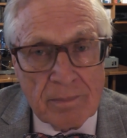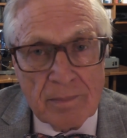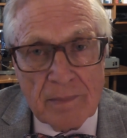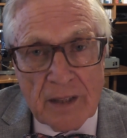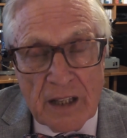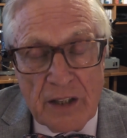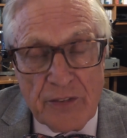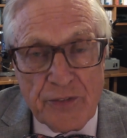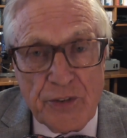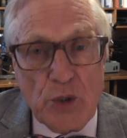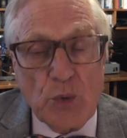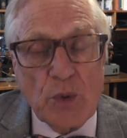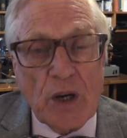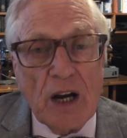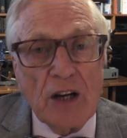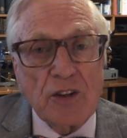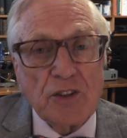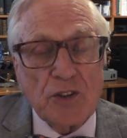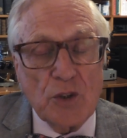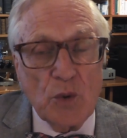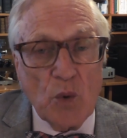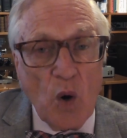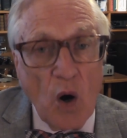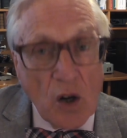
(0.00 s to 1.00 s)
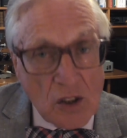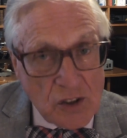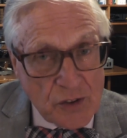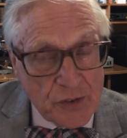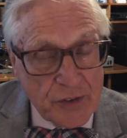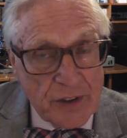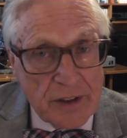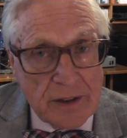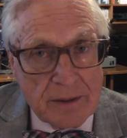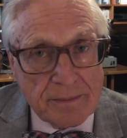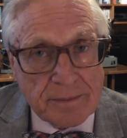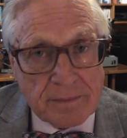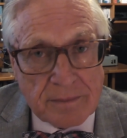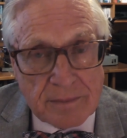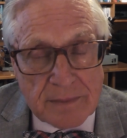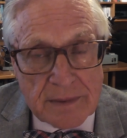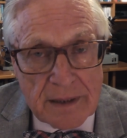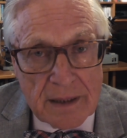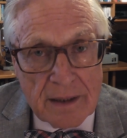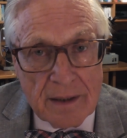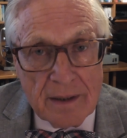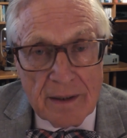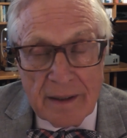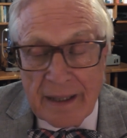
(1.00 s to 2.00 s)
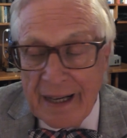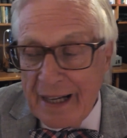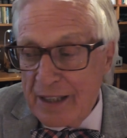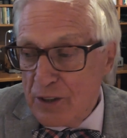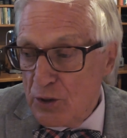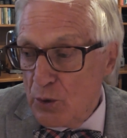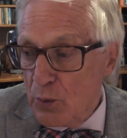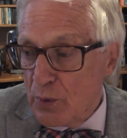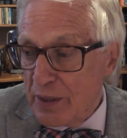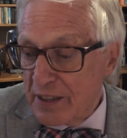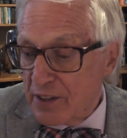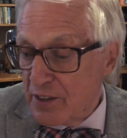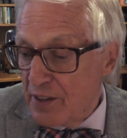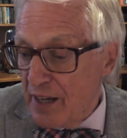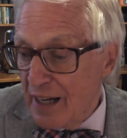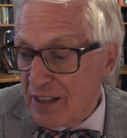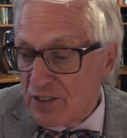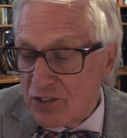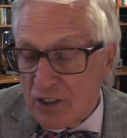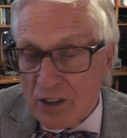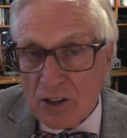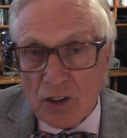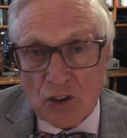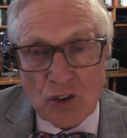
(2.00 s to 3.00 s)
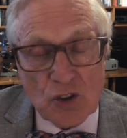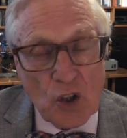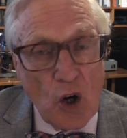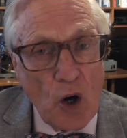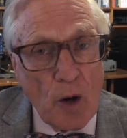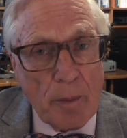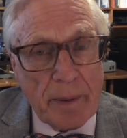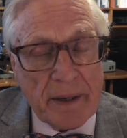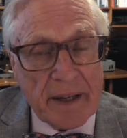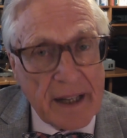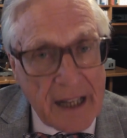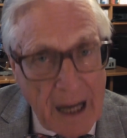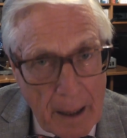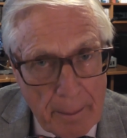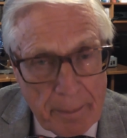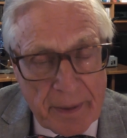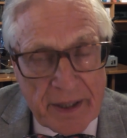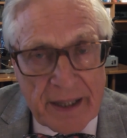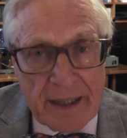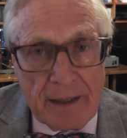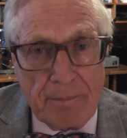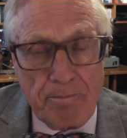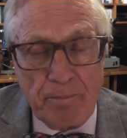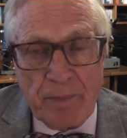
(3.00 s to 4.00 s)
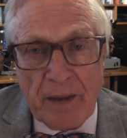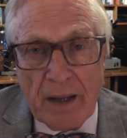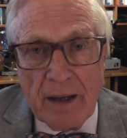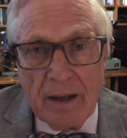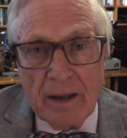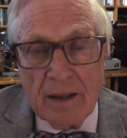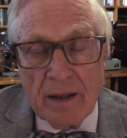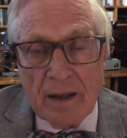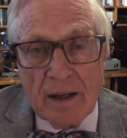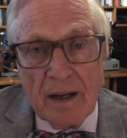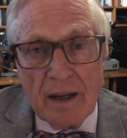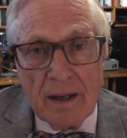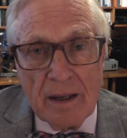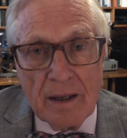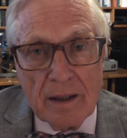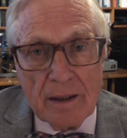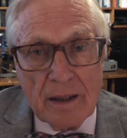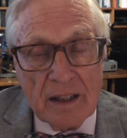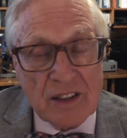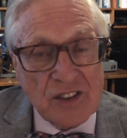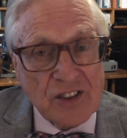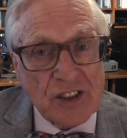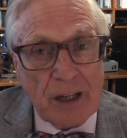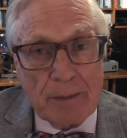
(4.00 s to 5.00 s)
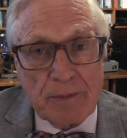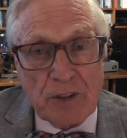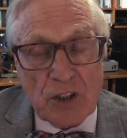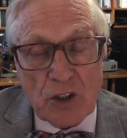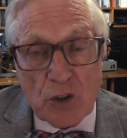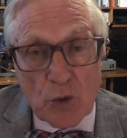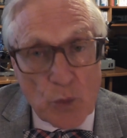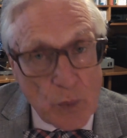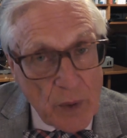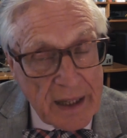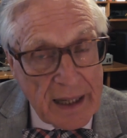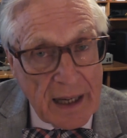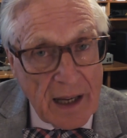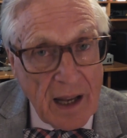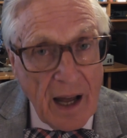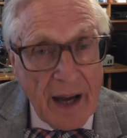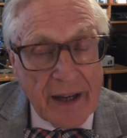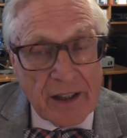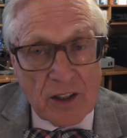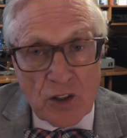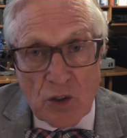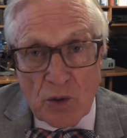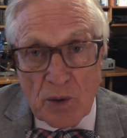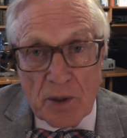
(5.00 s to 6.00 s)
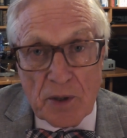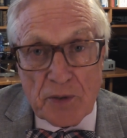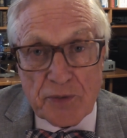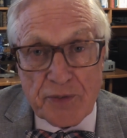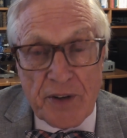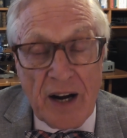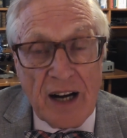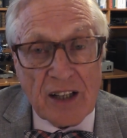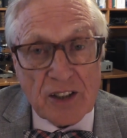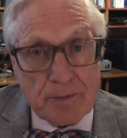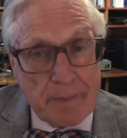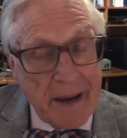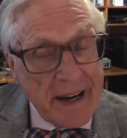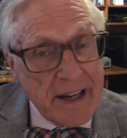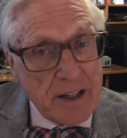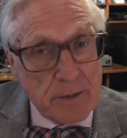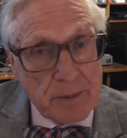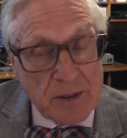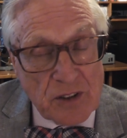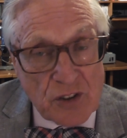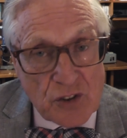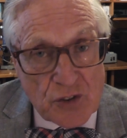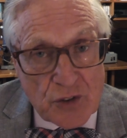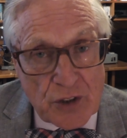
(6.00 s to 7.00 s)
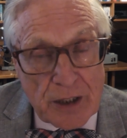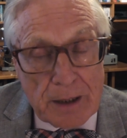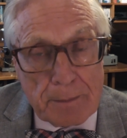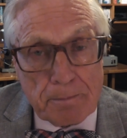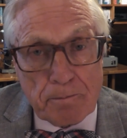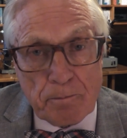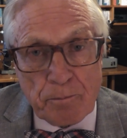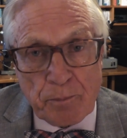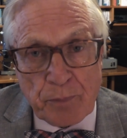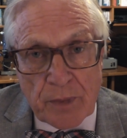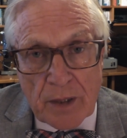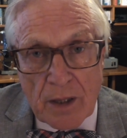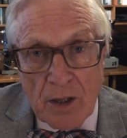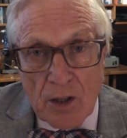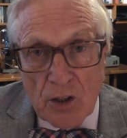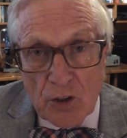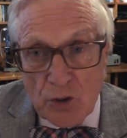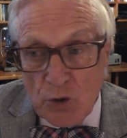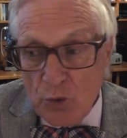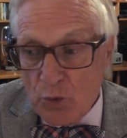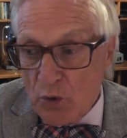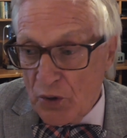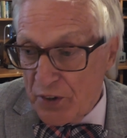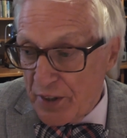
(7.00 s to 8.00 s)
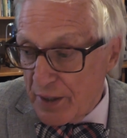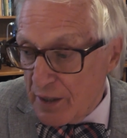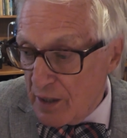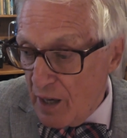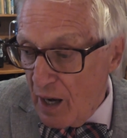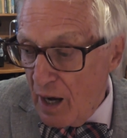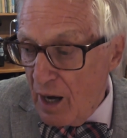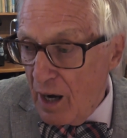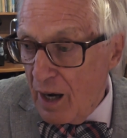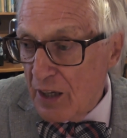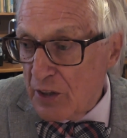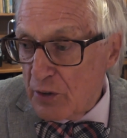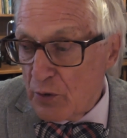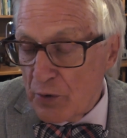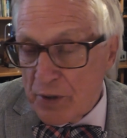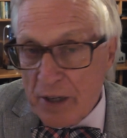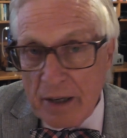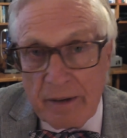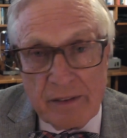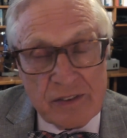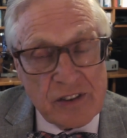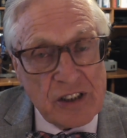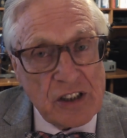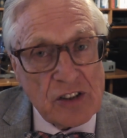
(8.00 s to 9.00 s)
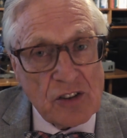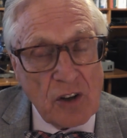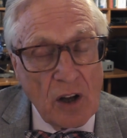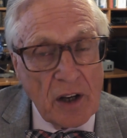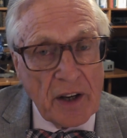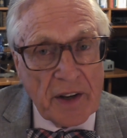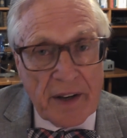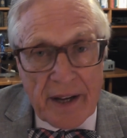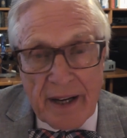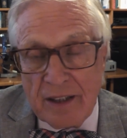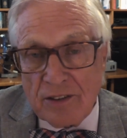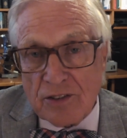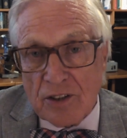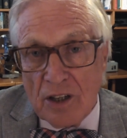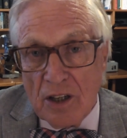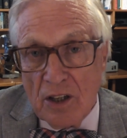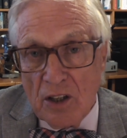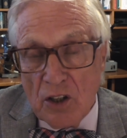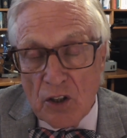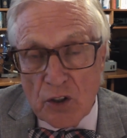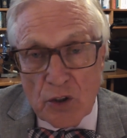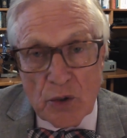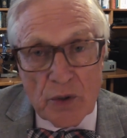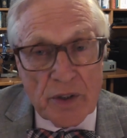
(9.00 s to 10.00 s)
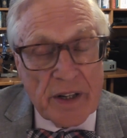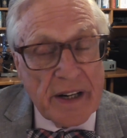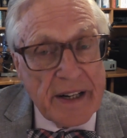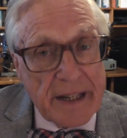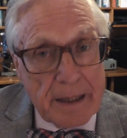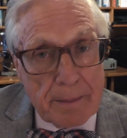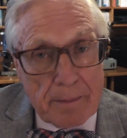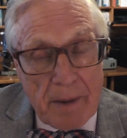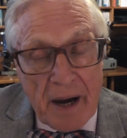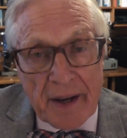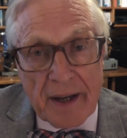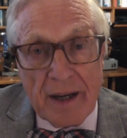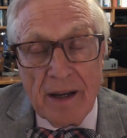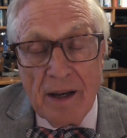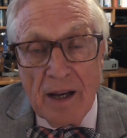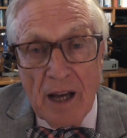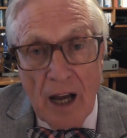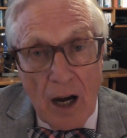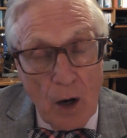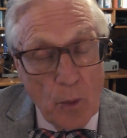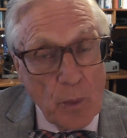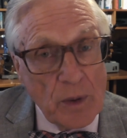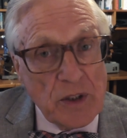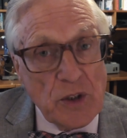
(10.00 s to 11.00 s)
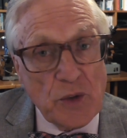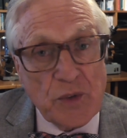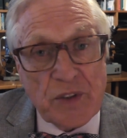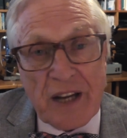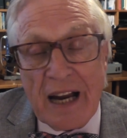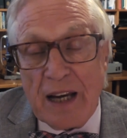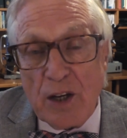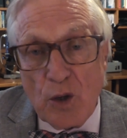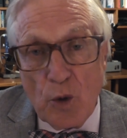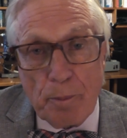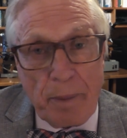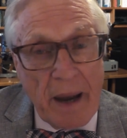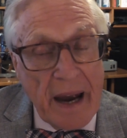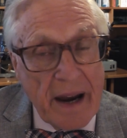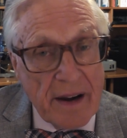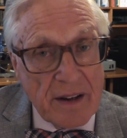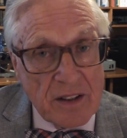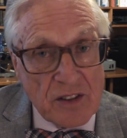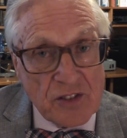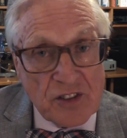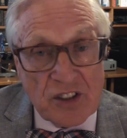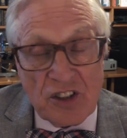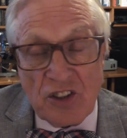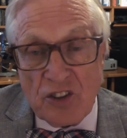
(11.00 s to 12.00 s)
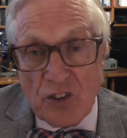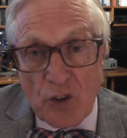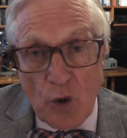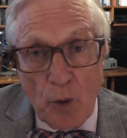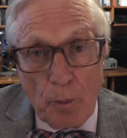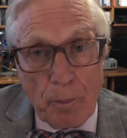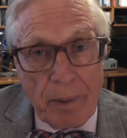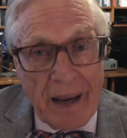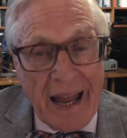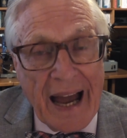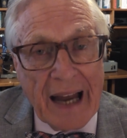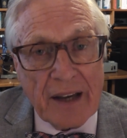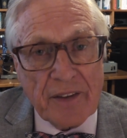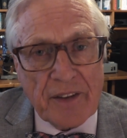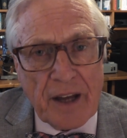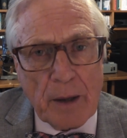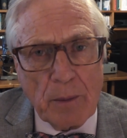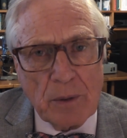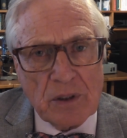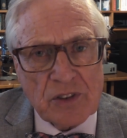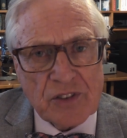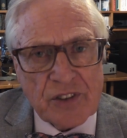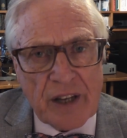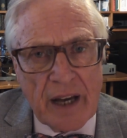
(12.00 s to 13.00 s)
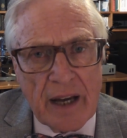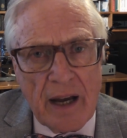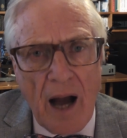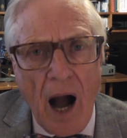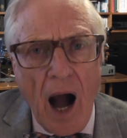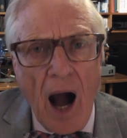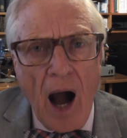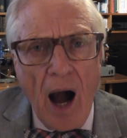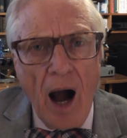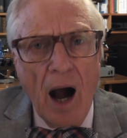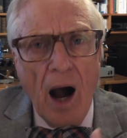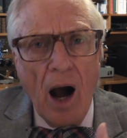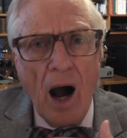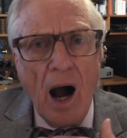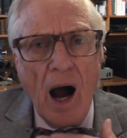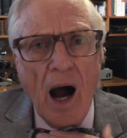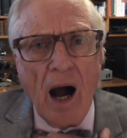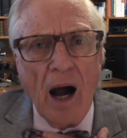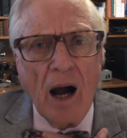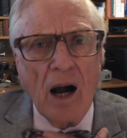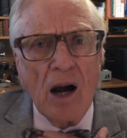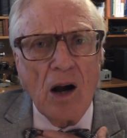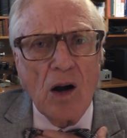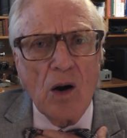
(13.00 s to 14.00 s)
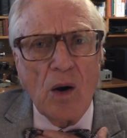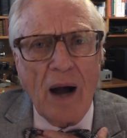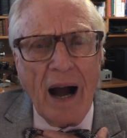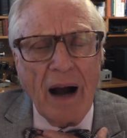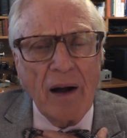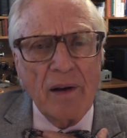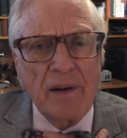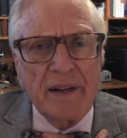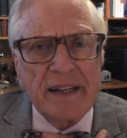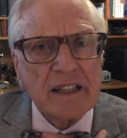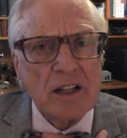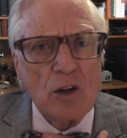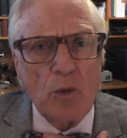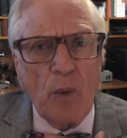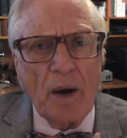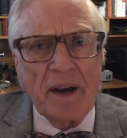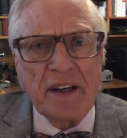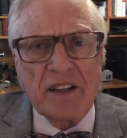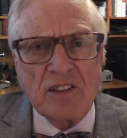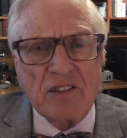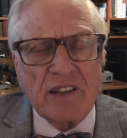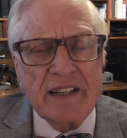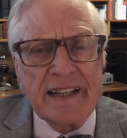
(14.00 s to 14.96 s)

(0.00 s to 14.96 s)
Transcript: If you go to Oxford and you get a nice little job in a company, a subject you really like, you're on a fast management stream, you've got a car, you've got overseas holidays, you're earning money, and when you tell your parents this is your plan, they will say, oh, our little one is